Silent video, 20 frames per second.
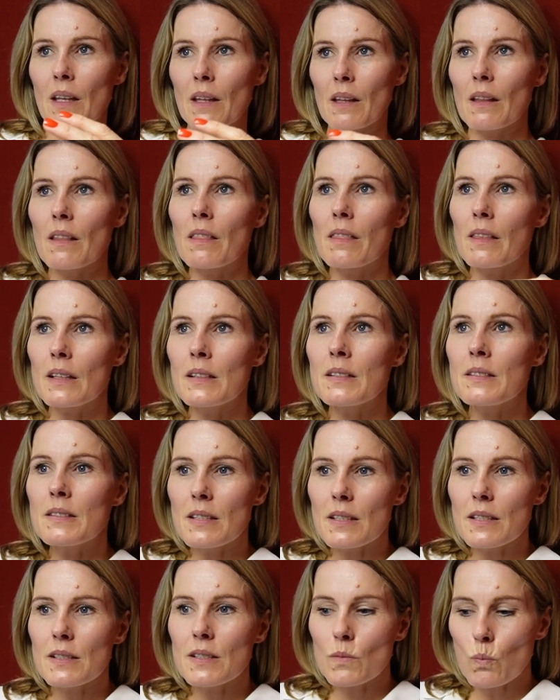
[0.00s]
this
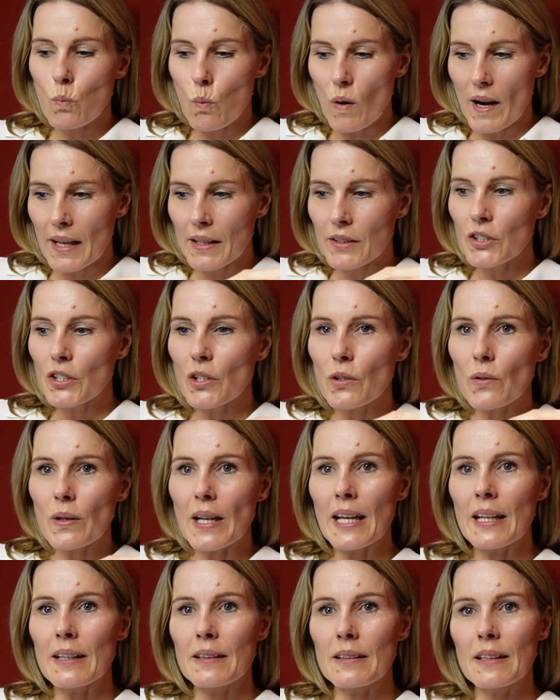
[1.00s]
is when you're
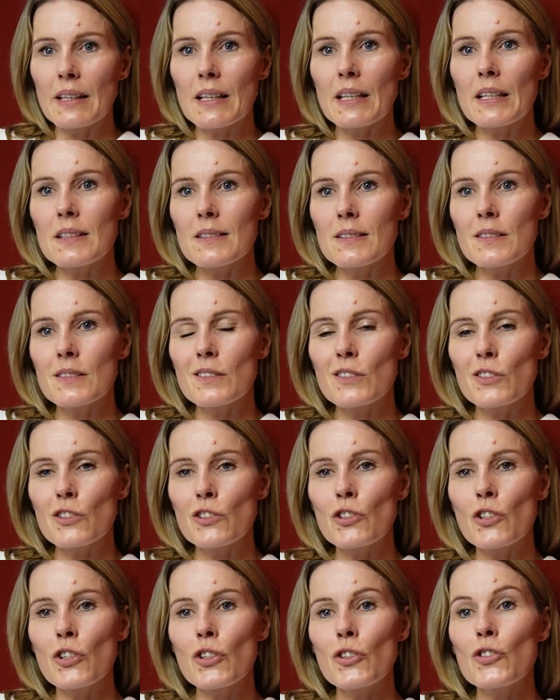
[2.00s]
in these,
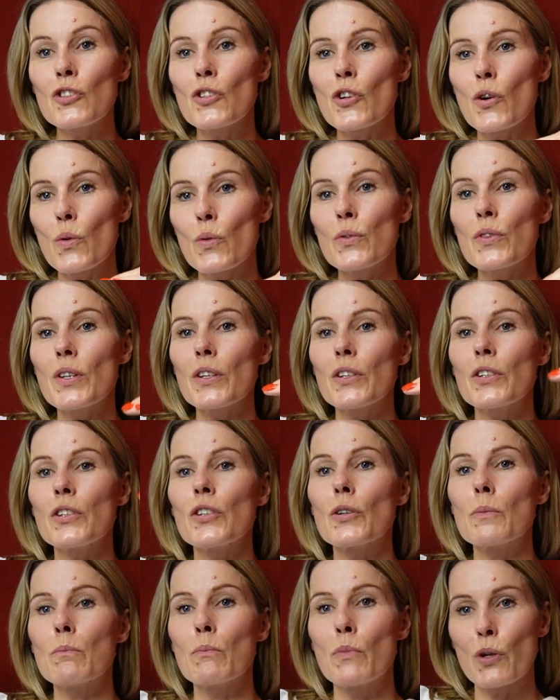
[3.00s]
you know that
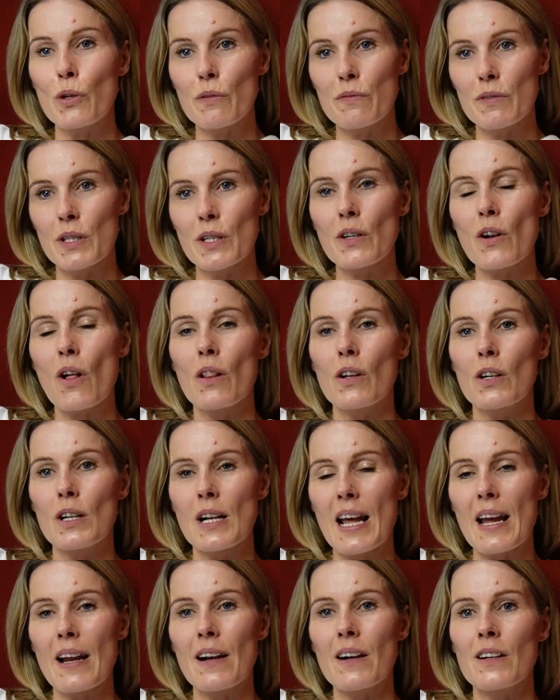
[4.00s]
you're moving another
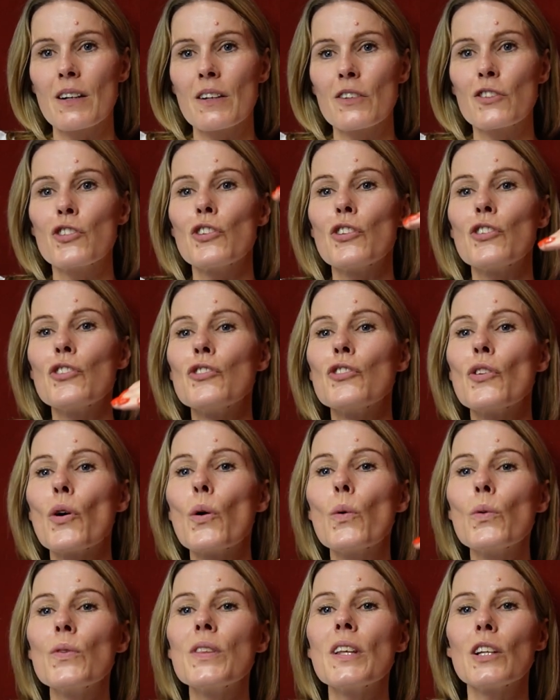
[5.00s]
layer. You
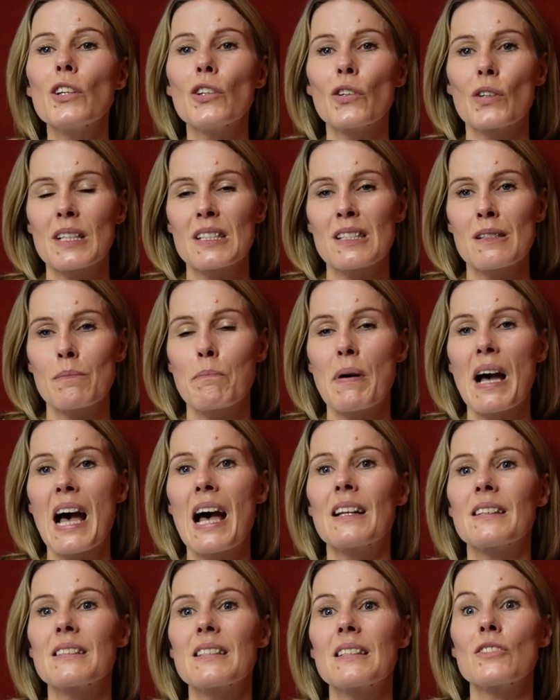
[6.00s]
know that you're
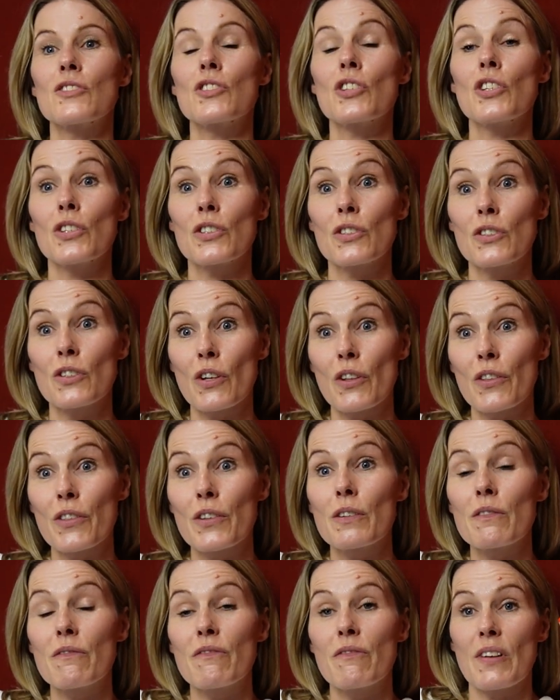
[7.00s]
expanding to
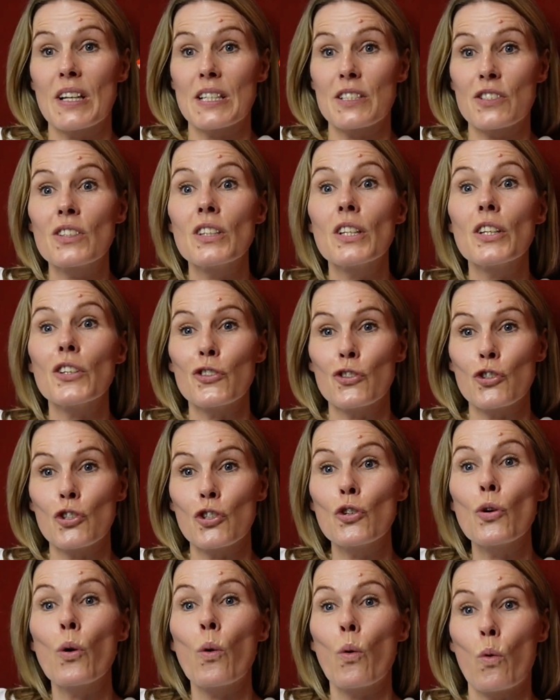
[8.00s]
another vision that
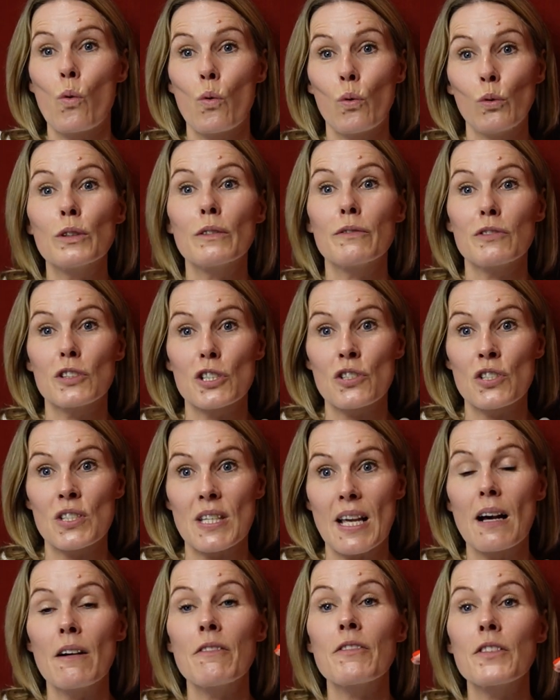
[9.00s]
you hold of
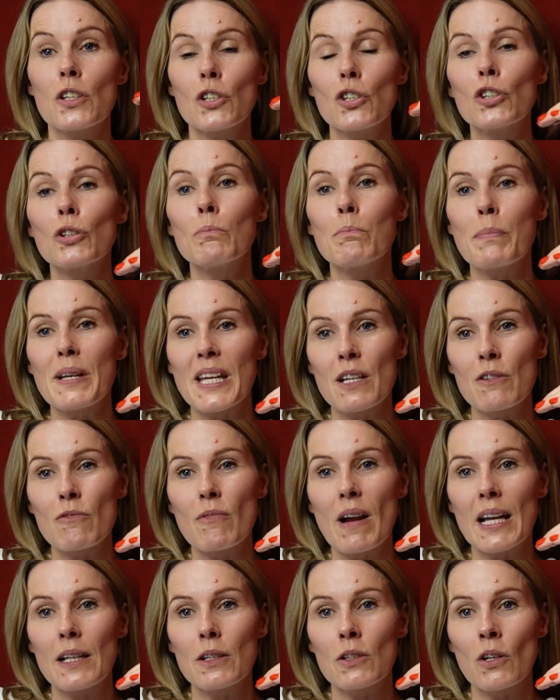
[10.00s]
yourself, that you're being
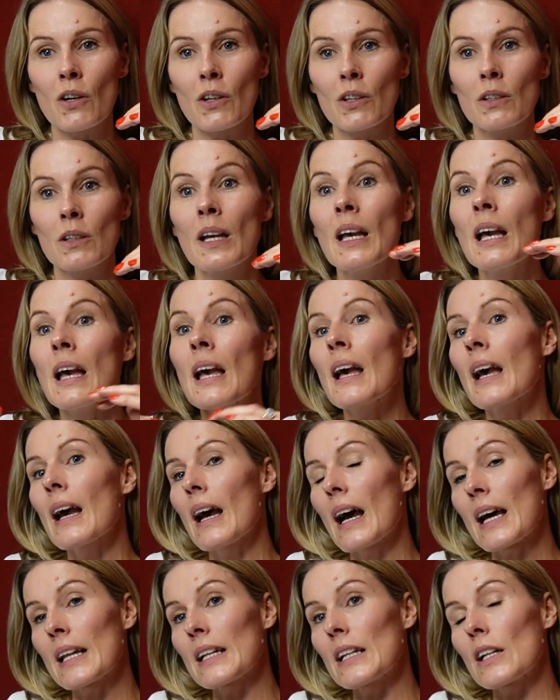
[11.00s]
right now.
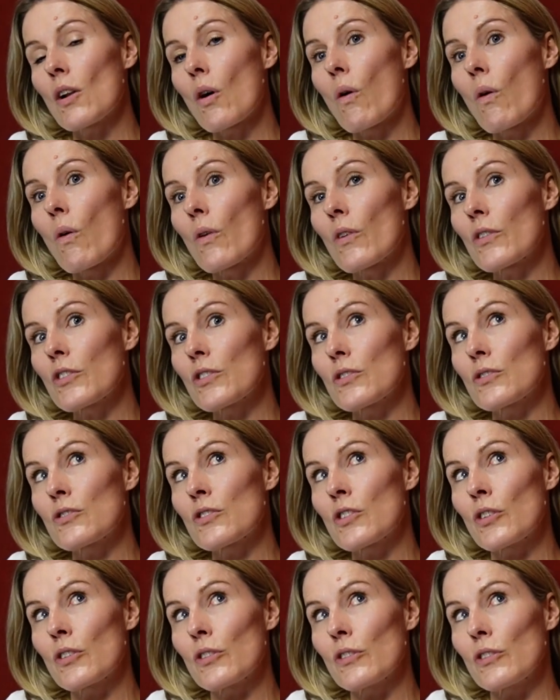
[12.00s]
And in order
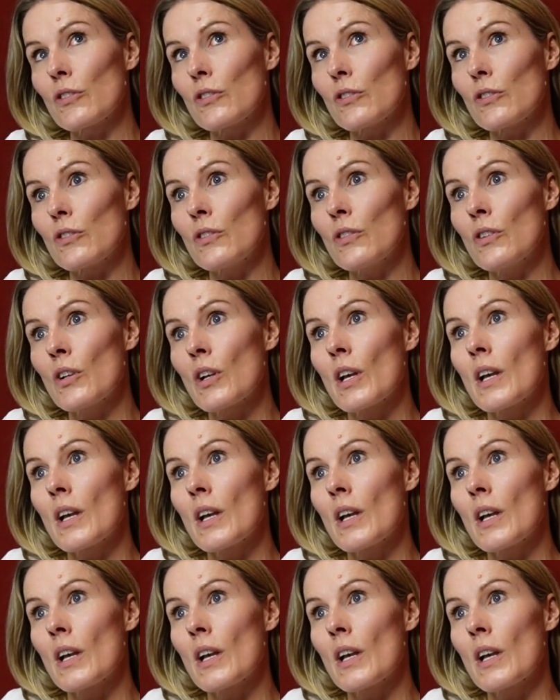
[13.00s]
to